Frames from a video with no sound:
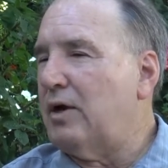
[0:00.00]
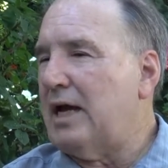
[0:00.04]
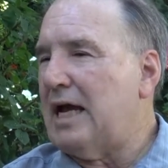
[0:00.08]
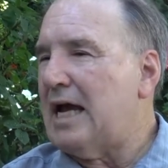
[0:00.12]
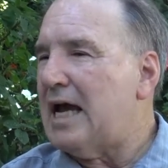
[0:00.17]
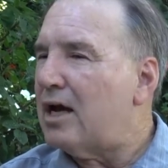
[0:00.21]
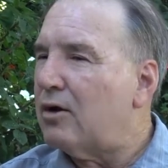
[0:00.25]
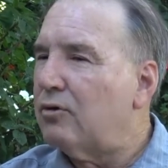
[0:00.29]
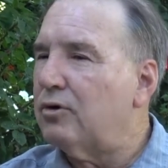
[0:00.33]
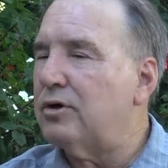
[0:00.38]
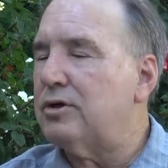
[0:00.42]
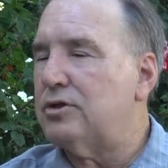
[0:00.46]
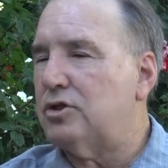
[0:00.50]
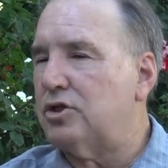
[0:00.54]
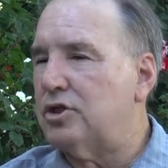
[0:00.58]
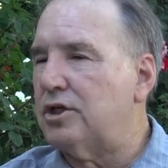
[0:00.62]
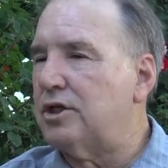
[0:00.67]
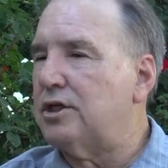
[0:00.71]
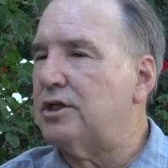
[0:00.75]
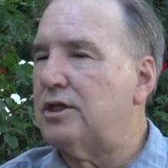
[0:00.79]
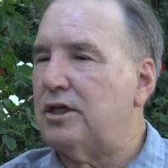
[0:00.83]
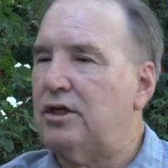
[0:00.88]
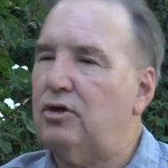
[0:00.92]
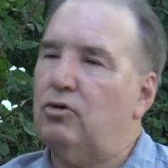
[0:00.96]
How does she
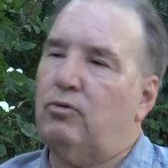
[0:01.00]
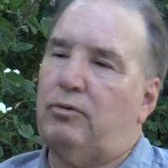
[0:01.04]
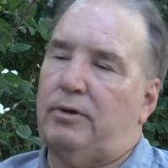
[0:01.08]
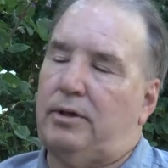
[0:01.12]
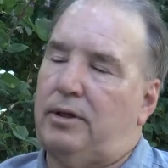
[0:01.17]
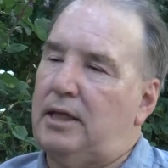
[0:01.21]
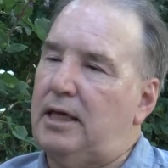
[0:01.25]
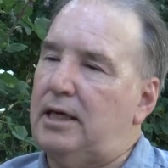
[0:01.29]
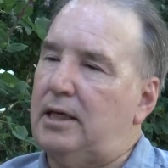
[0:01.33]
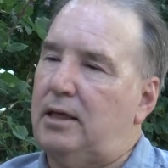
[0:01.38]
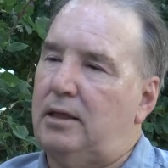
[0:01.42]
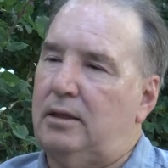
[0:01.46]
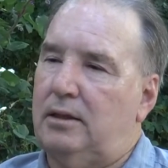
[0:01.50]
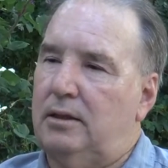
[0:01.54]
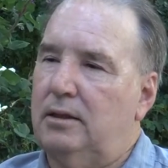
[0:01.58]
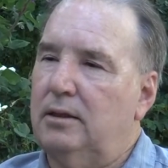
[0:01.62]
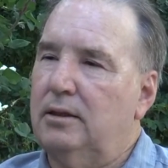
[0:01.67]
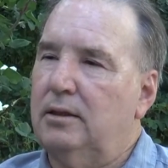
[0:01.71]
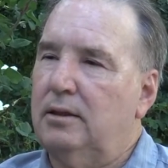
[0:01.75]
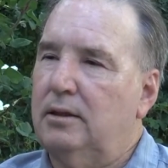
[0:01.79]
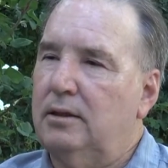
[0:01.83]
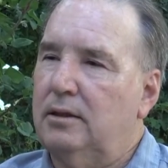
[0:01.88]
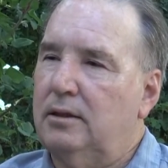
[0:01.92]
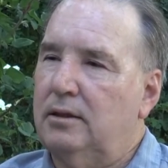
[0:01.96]
deal with that
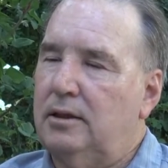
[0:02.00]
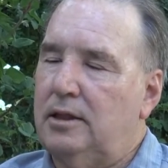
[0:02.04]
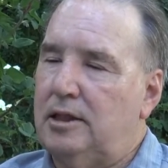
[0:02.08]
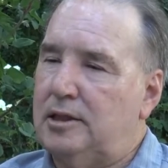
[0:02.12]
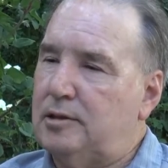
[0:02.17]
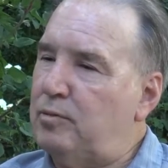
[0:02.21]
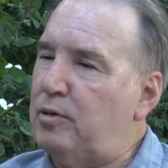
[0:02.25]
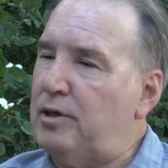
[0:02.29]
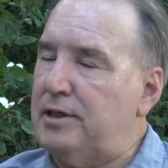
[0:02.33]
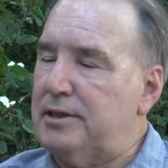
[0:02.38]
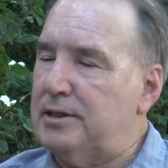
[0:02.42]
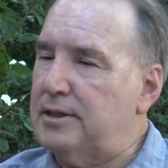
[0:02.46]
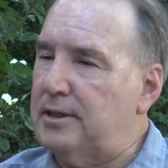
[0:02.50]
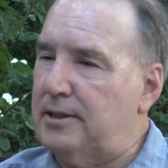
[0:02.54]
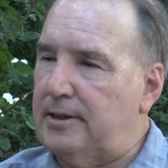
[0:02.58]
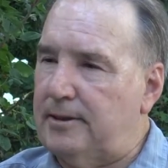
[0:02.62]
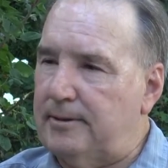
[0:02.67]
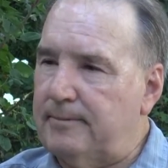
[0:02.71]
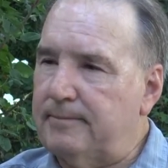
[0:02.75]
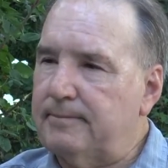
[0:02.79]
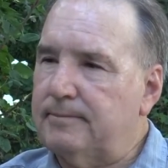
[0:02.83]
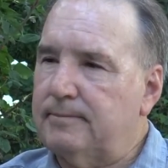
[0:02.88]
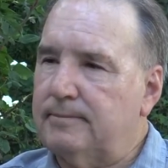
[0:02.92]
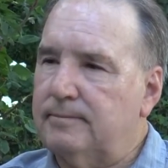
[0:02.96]
as
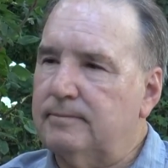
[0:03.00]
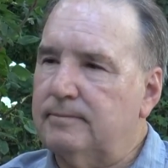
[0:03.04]
president?